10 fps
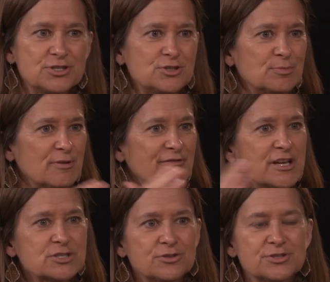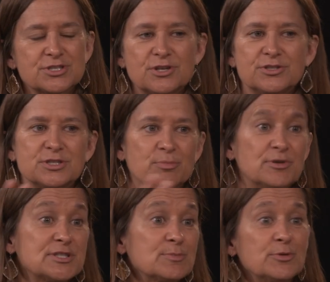to professional certs to
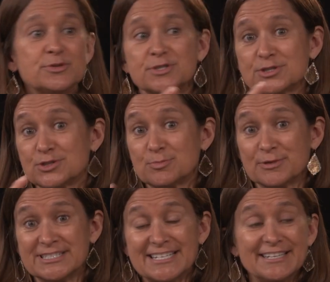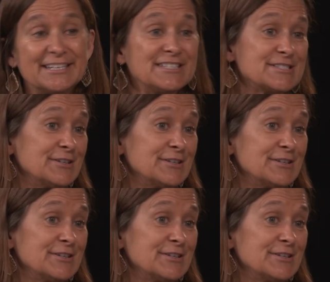principals to superintendents, our